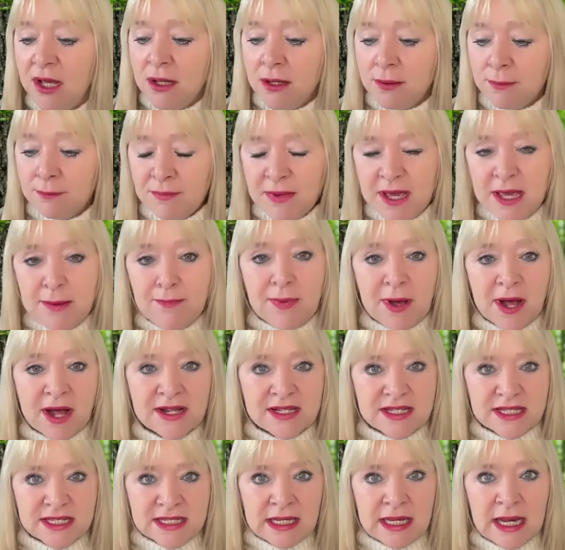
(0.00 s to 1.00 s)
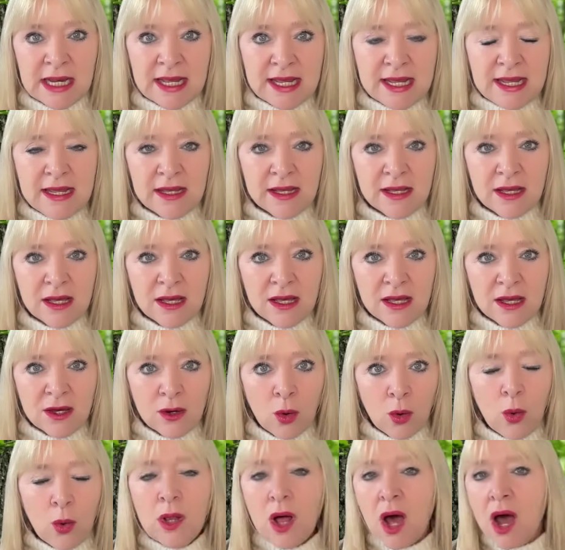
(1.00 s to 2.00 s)
Me personally,
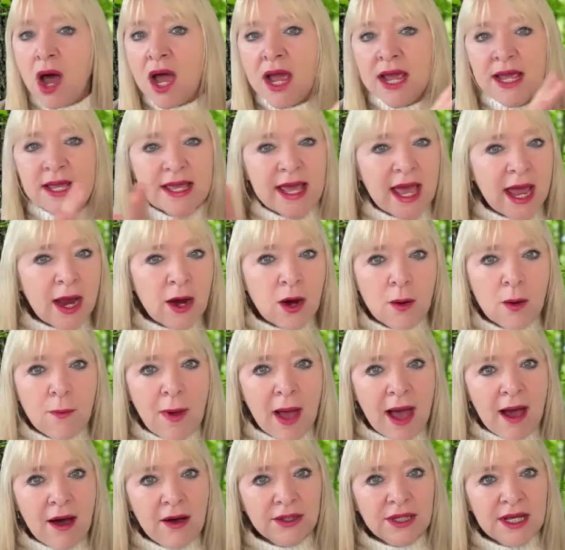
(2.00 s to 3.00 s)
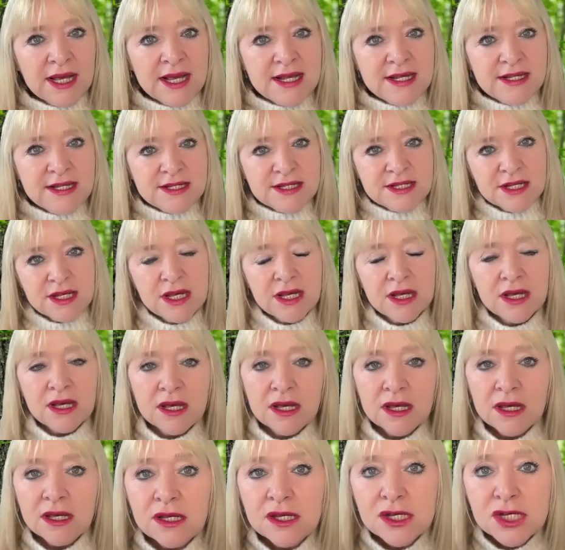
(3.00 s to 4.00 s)
all I care about is
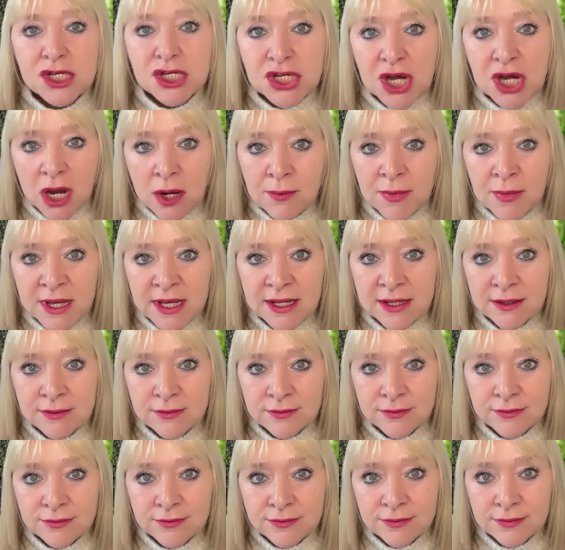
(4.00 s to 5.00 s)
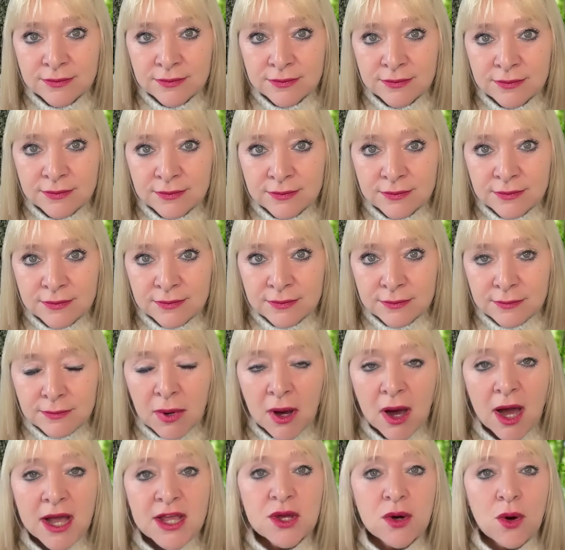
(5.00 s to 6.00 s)
show me.
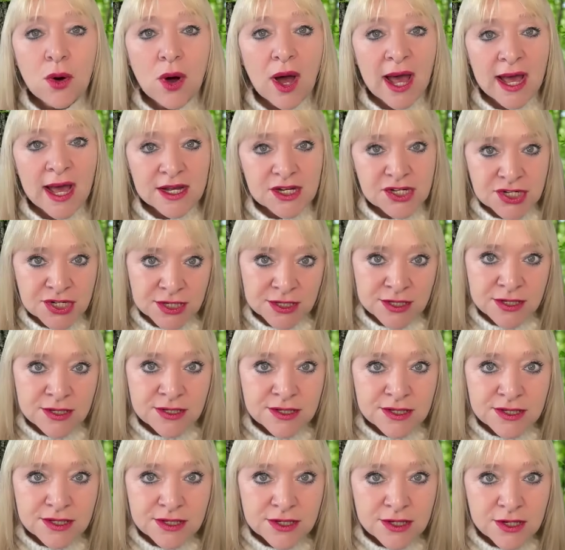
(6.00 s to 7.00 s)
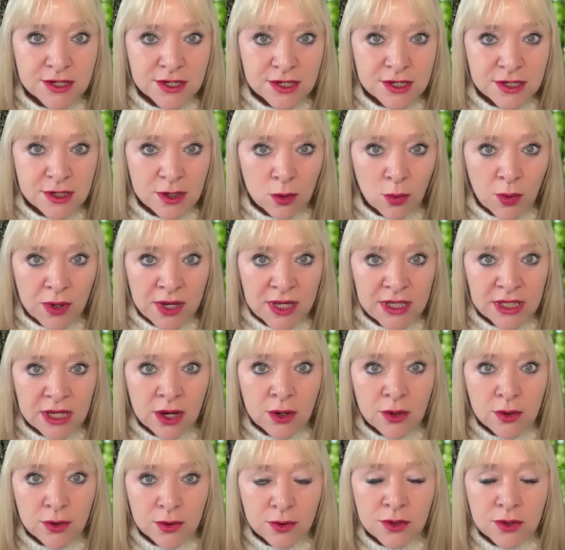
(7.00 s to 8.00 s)
By your actions, we
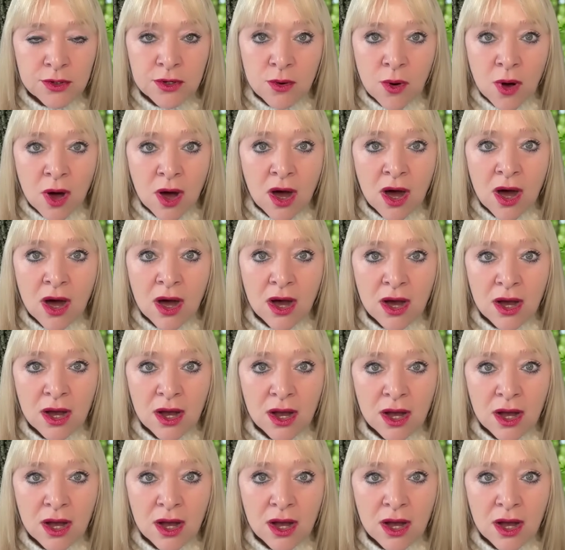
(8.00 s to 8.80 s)
know who you are.